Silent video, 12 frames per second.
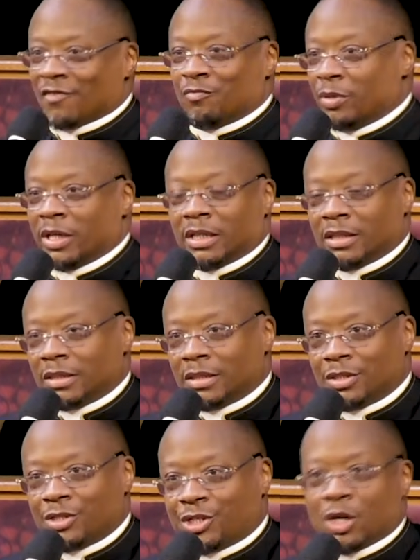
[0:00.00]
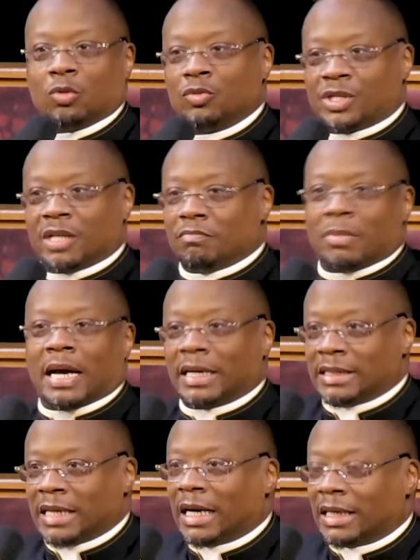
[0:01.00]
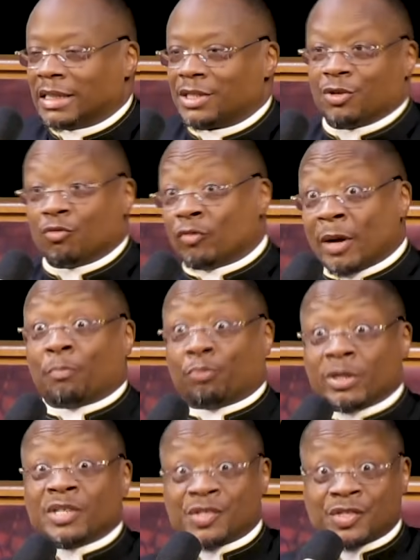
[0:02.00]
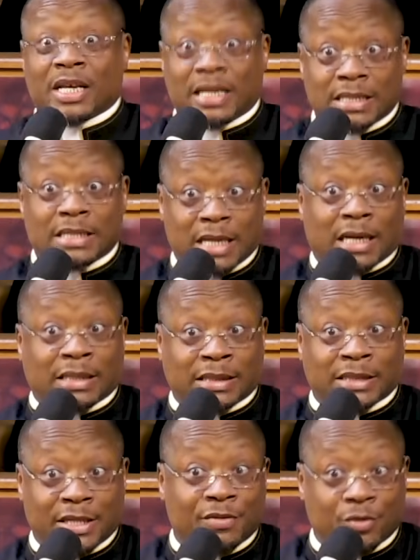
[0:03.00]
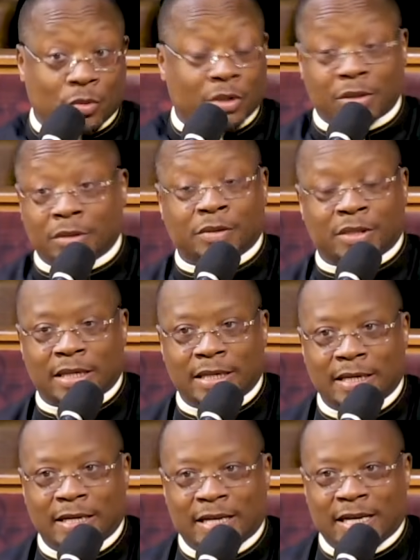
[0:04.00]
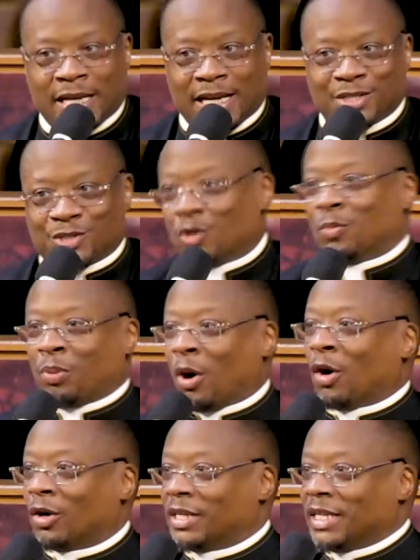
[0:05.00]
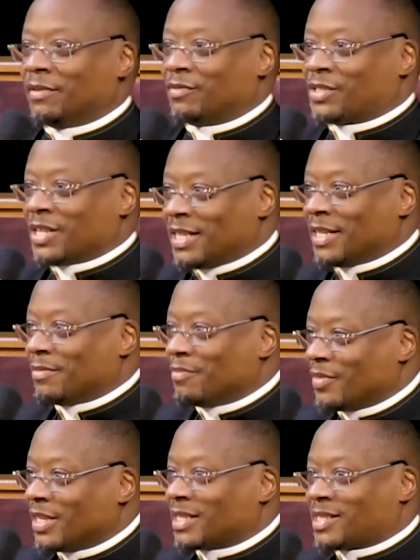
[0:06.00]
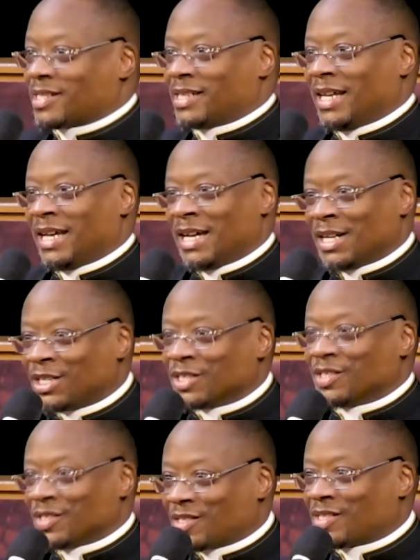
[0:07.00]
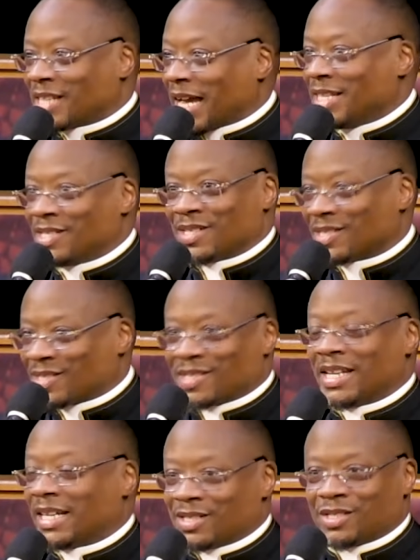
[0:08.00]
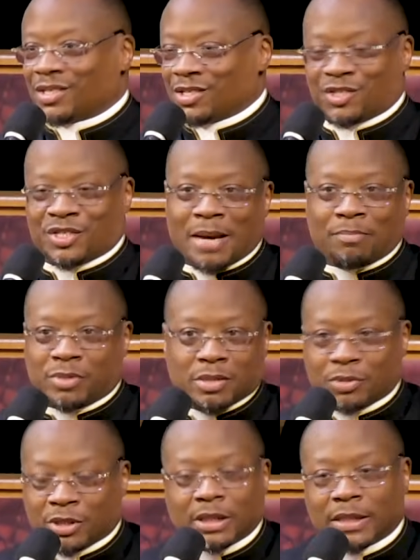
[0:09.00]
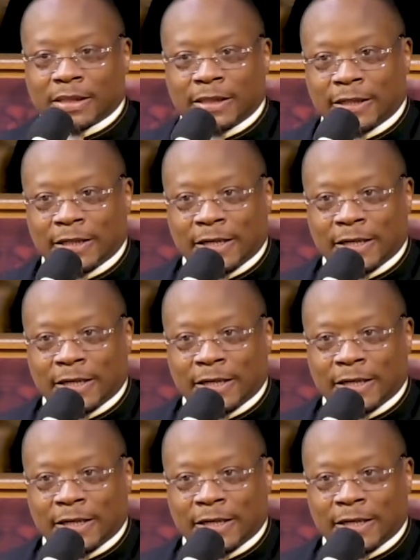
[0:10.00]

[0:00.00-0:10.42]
have been chosen by God to represent God in the world. And so Paul gives to them this concise 6-chapter book